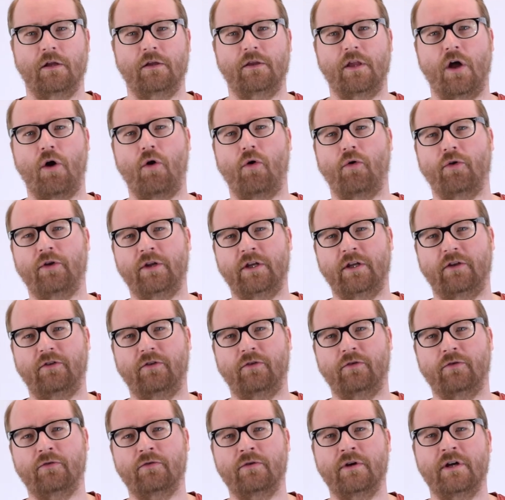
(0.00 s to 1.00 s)
Now all you need to
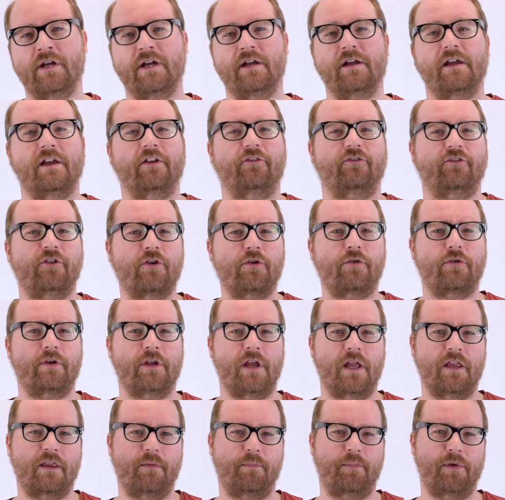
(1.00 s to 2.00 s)
do is still
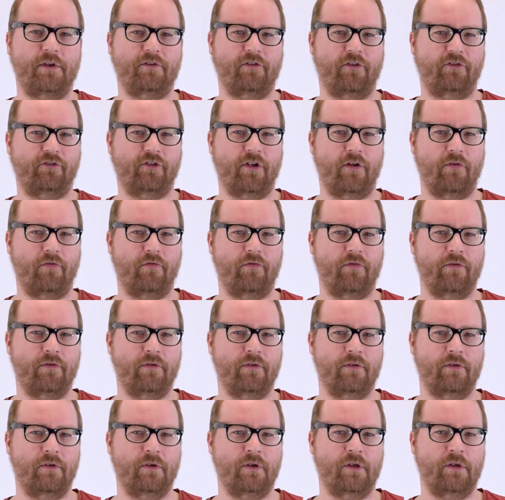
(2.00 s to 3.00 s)
create the piece itself.
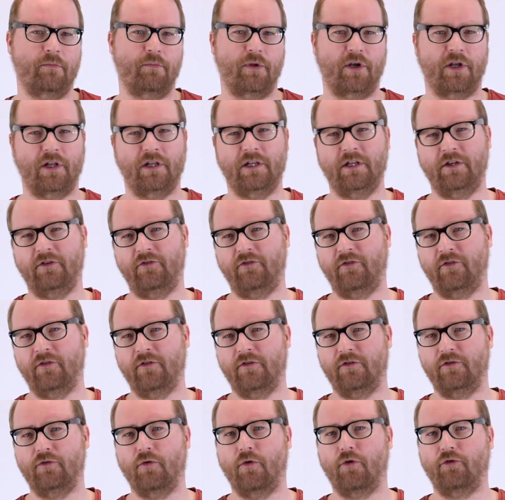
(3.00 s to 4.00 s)
But at least
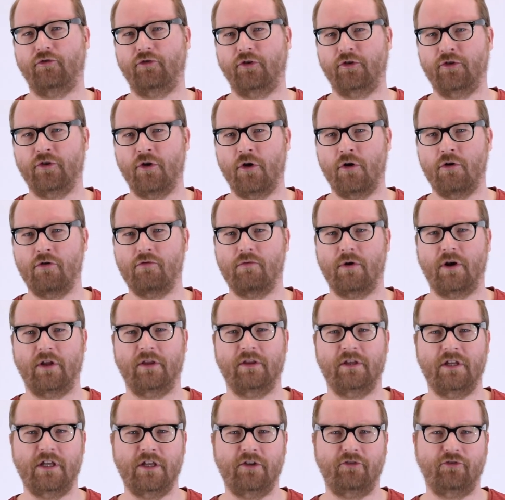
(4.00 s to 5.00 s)
you also know what it
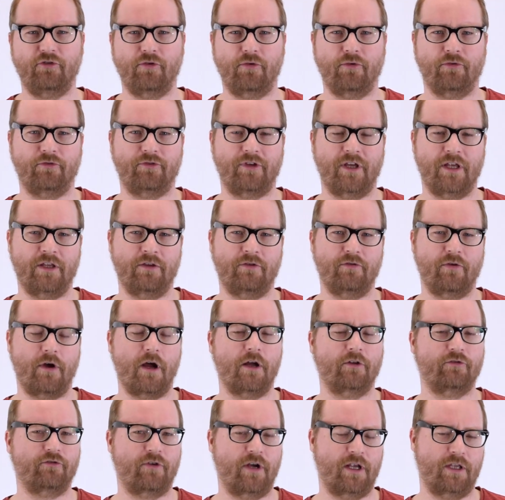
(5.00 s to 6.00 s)
needs to contain to
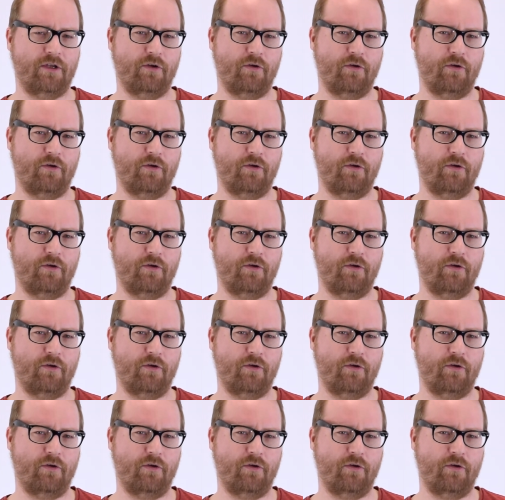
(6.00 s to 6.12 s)
outrank your